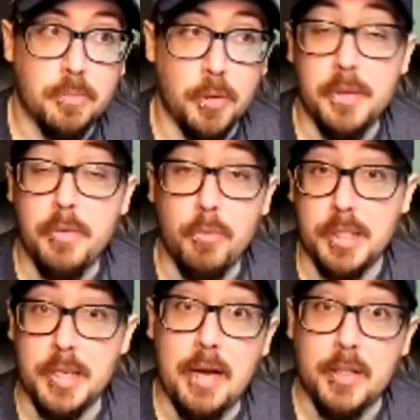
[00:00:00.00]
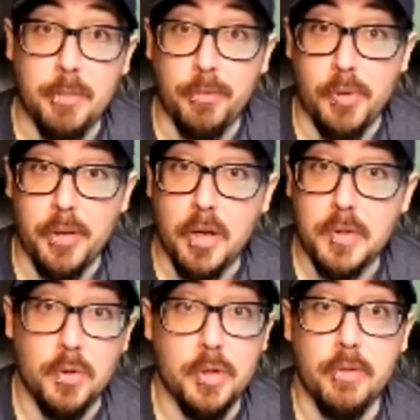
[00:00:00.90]
but was announced before the
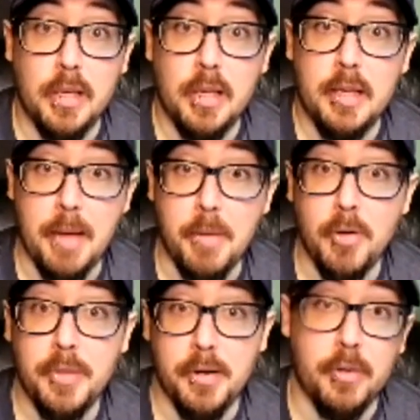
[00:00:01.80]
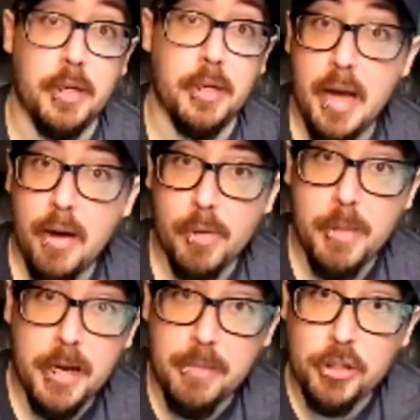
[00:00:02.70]
console even came out. They were like, yeah, we're
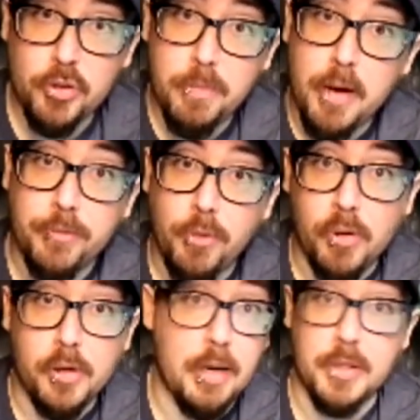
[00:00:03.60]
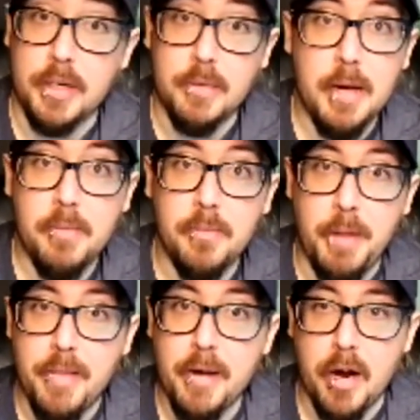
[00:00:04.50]
making Metroid Prime 4, and I was like, yep,
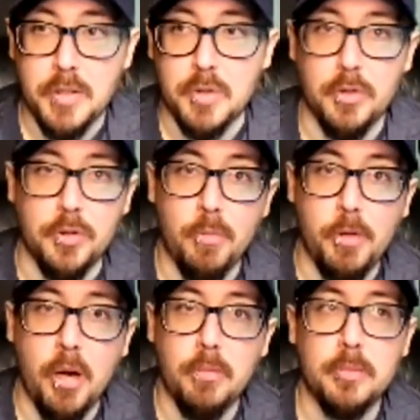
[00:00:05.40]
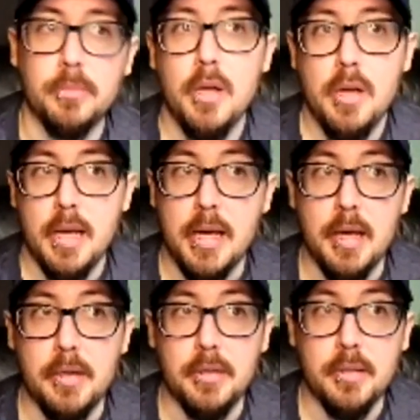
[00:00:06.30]
buy that console, no problem.
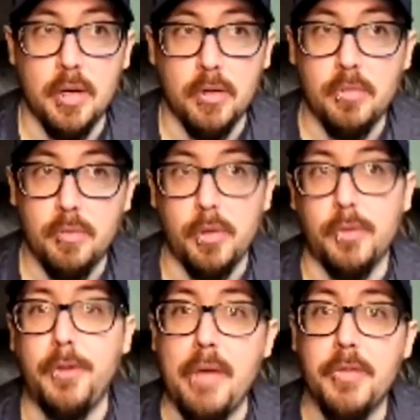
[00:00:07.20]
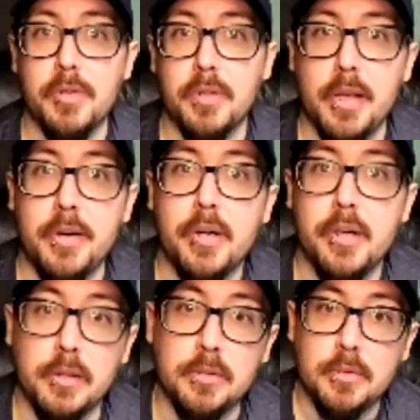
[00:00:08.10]
And, we're 5 years later
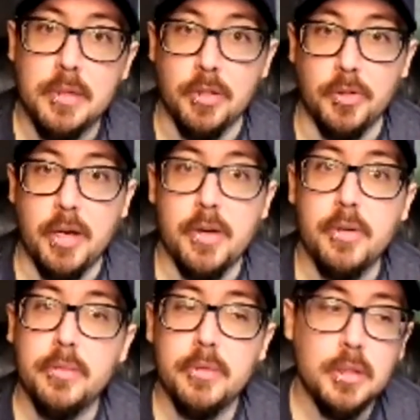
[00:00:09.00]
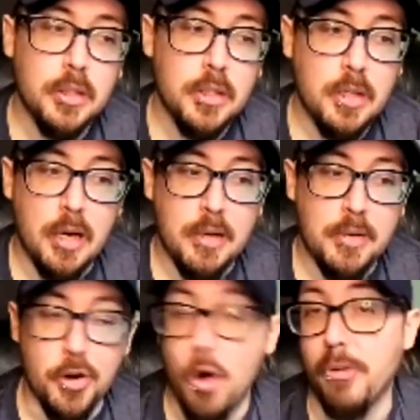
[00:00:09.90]
and still not out.
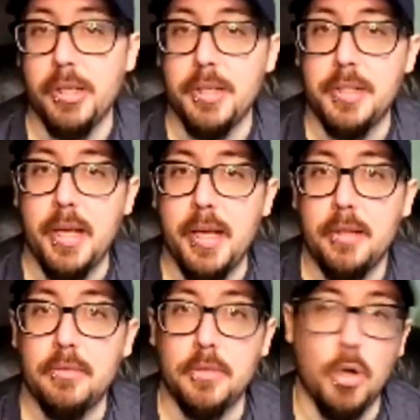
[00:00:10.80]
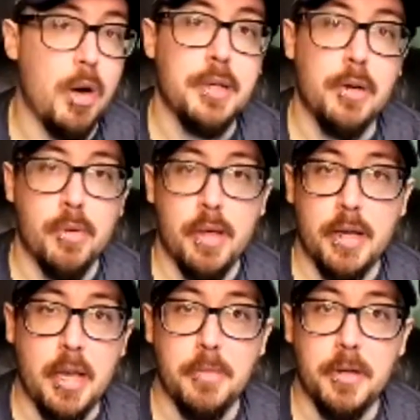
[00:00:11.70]
No release date, no idea where
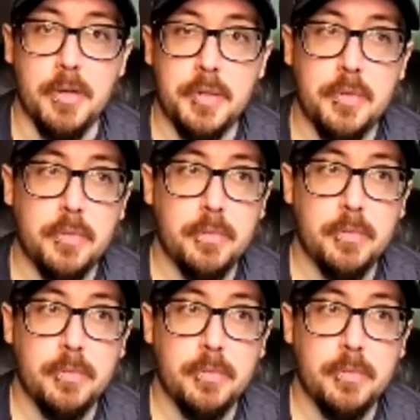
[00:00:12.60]
that game is.